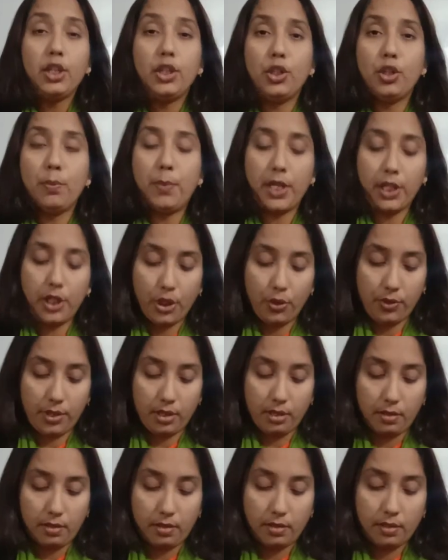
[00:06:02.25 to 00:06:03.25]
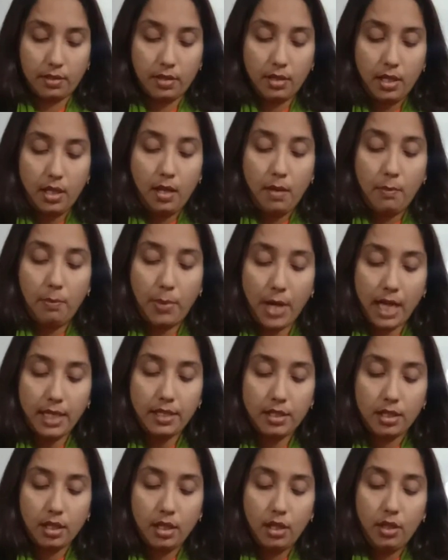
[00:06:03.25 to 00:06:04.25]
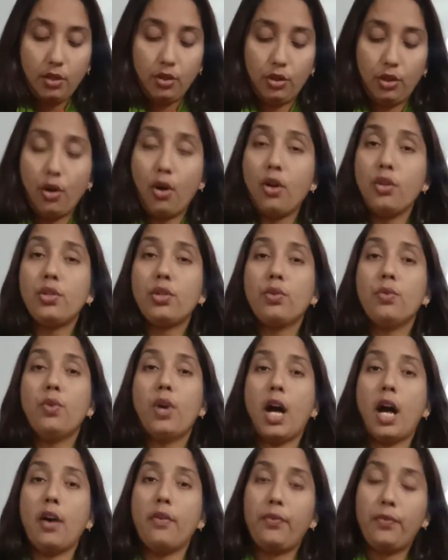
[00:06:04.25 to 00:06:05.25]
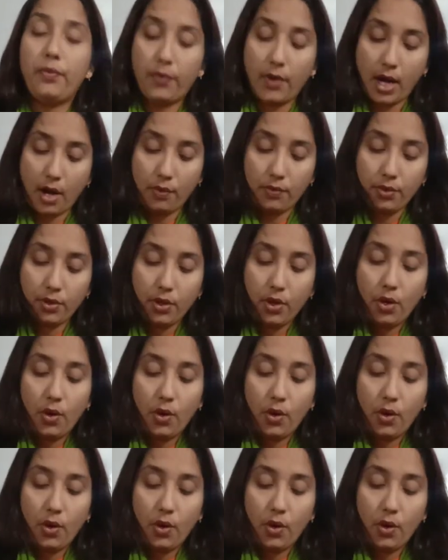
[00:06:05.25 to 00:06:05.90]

ubiquitous. But those who are found